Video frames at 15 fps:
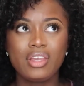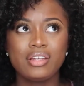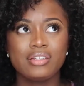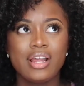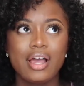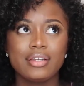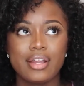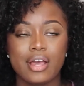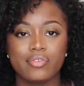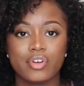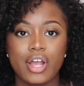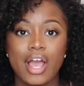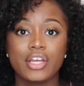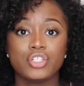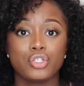
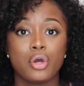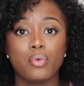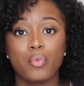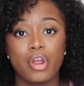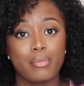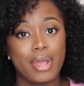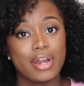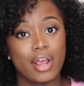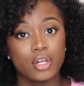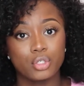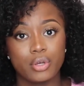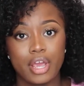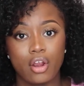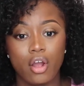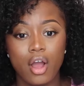I don't wear my
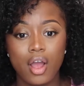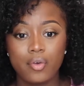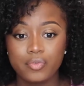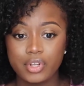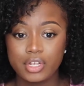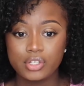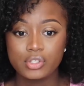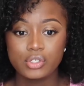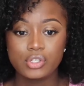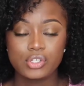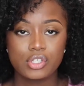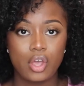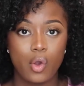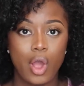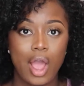natural hair often,
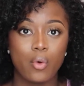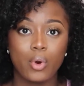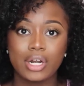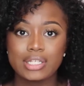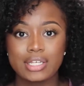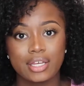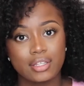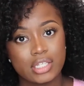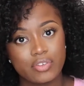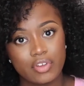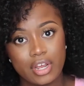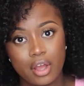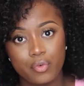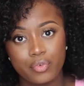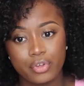so I wanted to get this
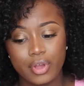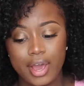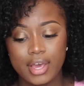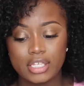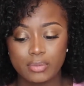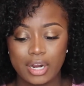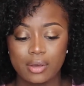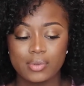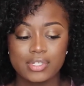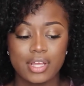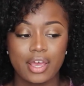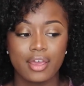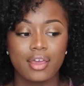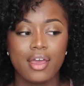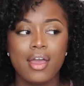video out for you guys, but I was
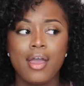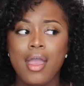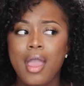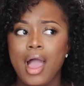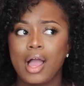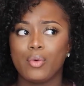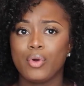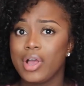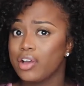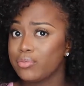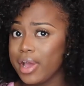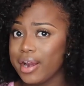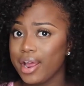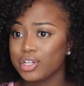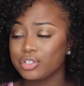like, I won't have
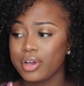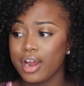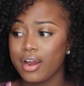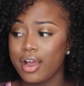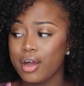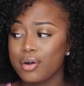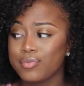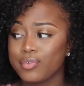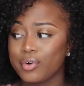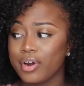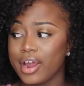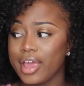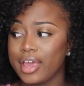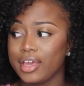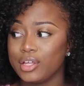my natural hair out
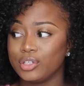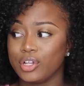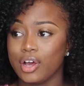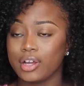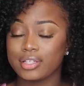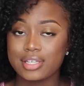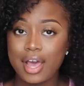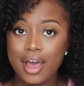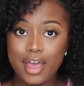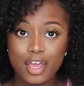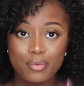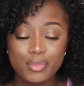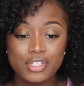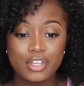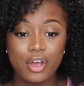for a long
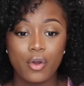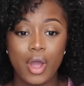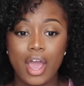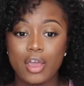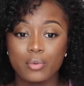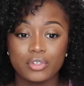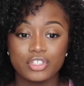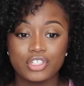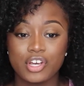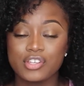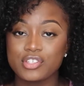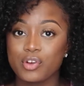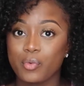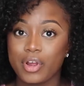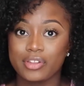time, so I will
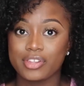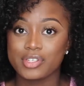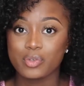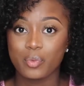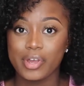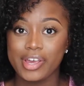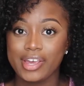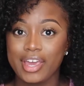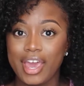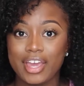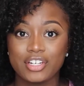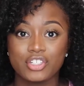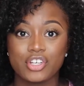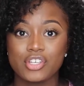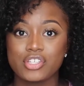just wear this wig
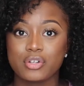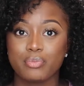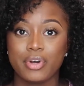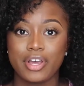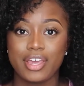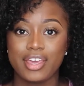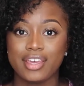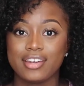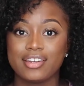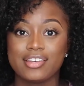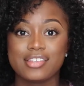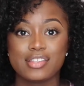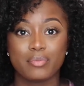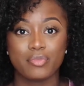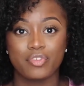and just put in
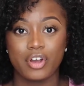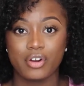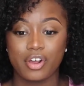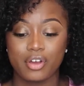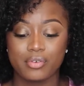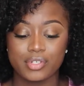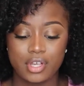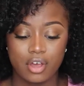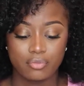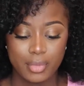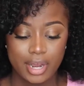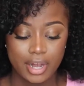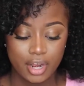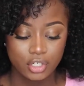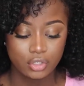some photos of
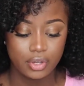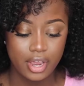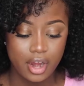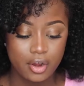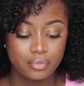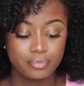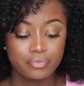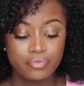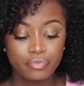my natural hair.